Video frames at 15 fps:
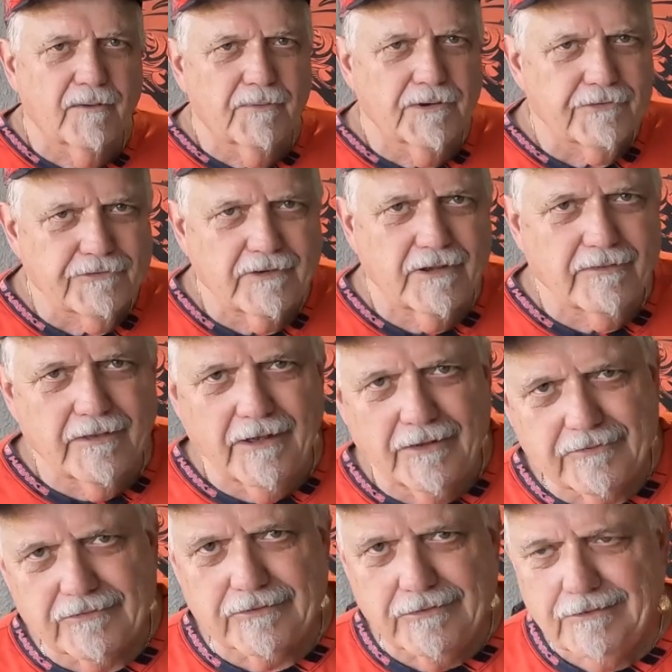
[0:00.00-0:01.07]
will say
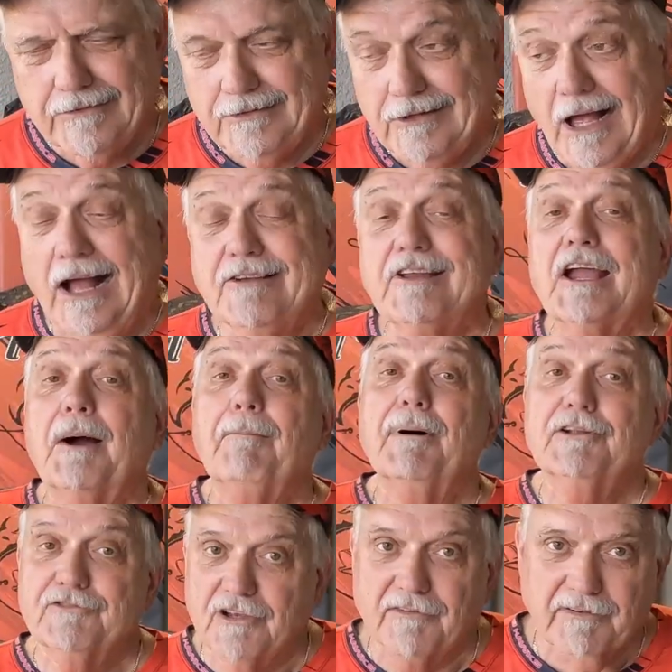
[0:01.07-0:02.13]
this, I take a
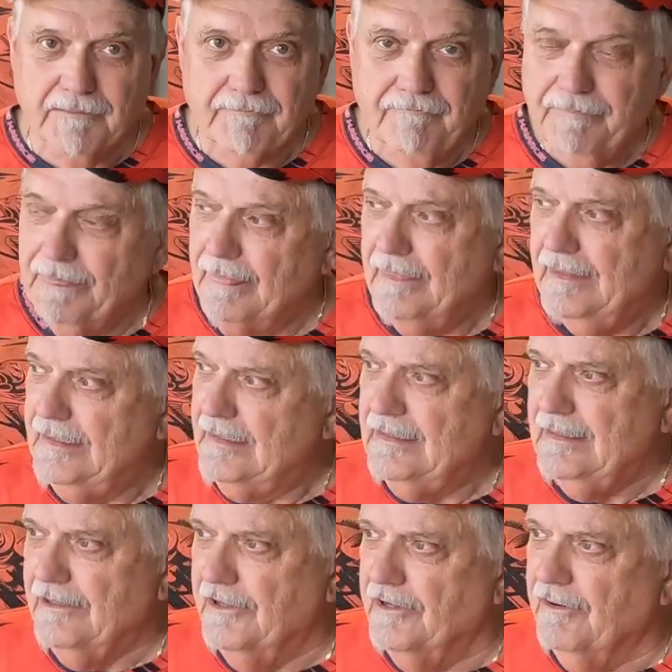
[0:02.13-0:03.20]
bunch of them.
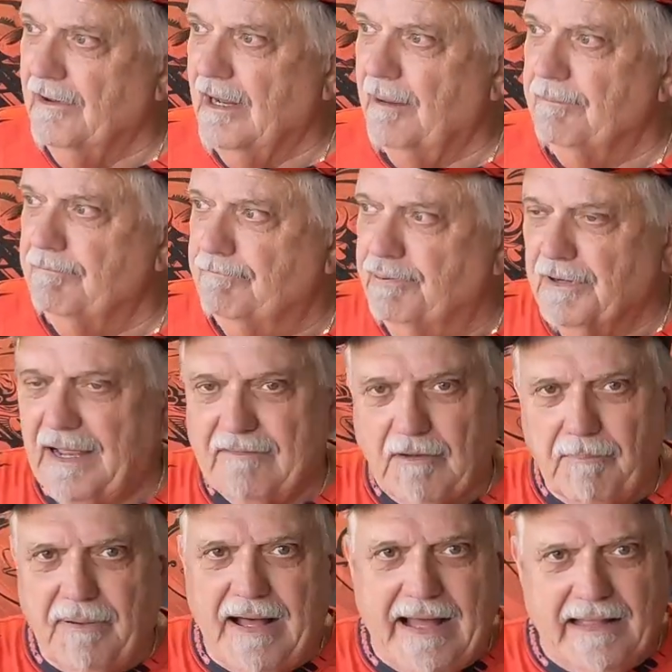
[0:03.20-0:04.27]
You know, I'll have a
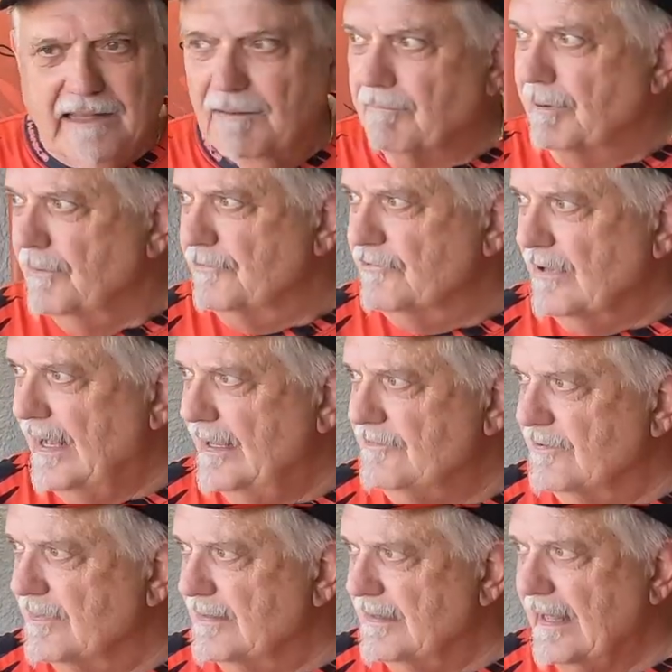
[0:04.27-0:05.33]
pile on both
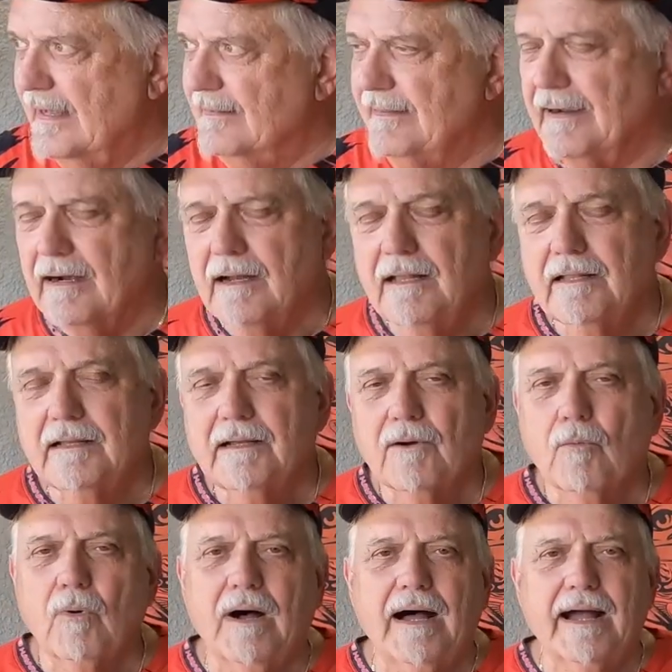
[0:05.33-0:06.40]
sides of the deck there.
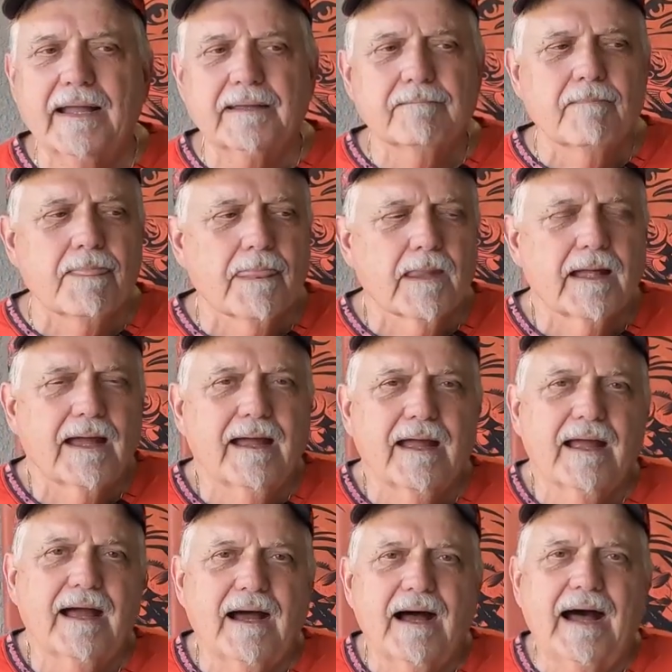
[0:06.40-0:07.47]
Why?
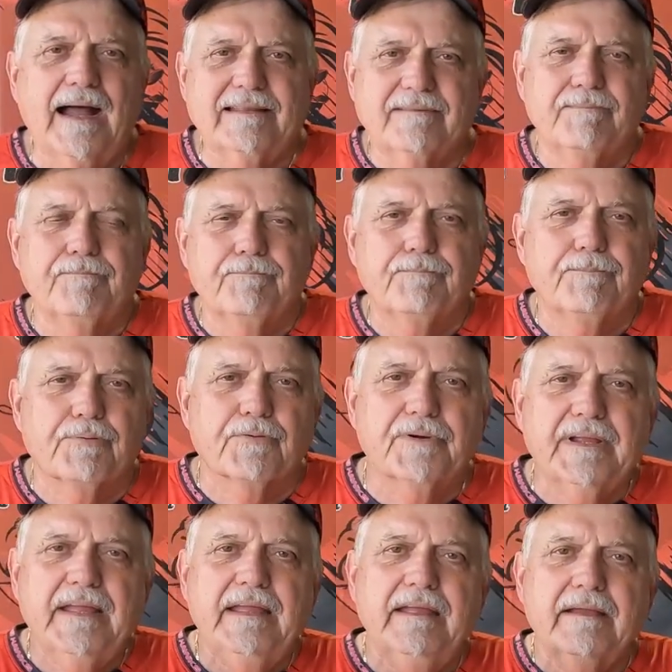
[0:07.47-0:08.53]
I
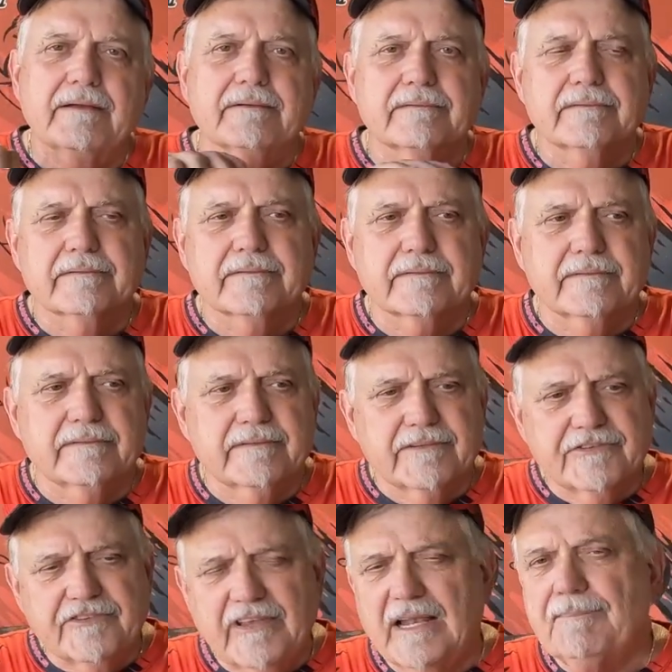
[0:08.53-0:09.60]

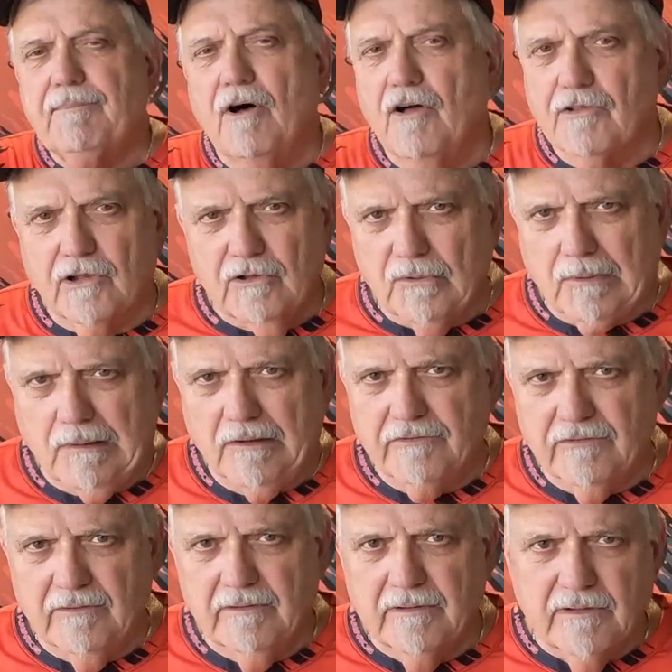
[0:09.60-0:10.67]
pre-set up all the
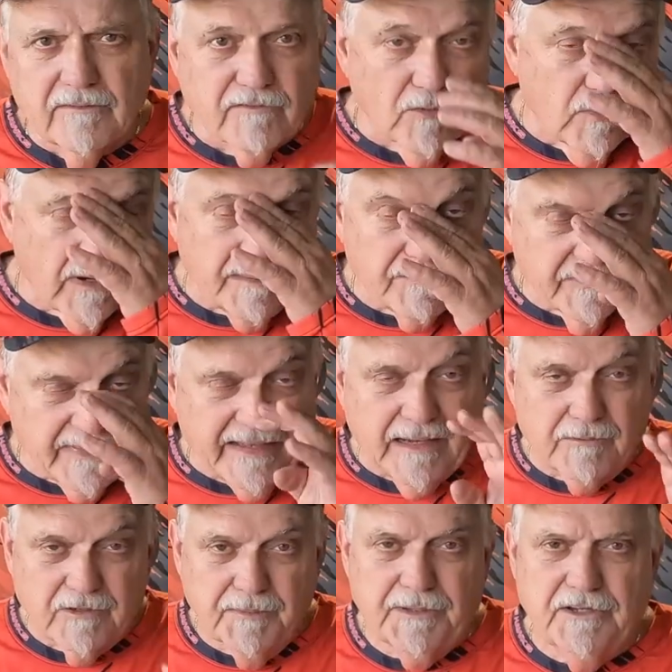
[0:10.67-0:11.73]
lures for what I'm thinking
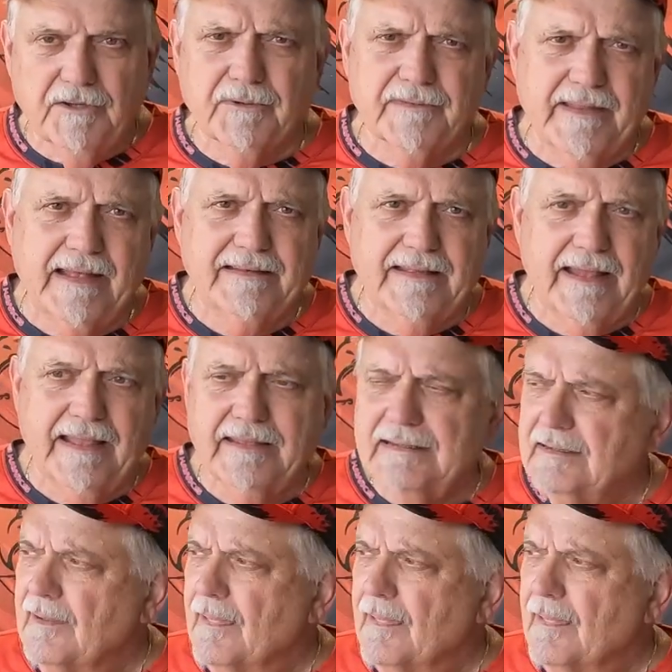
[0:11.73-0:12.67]
I'm going to be doing that day.